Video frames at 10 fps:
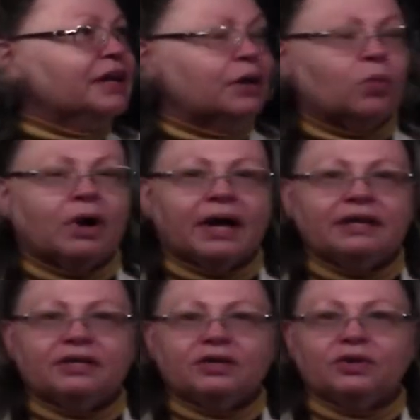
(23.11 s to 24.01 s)
and what I
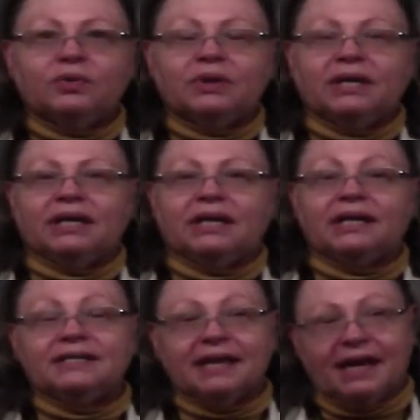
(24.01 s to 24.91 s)
do in
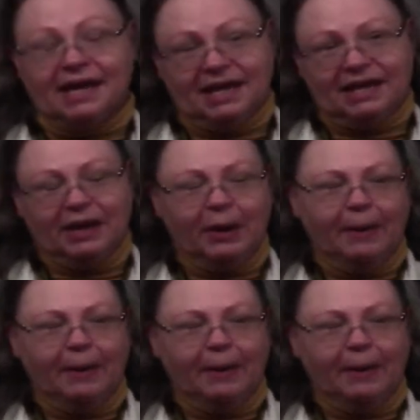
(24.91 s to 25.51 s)
a day.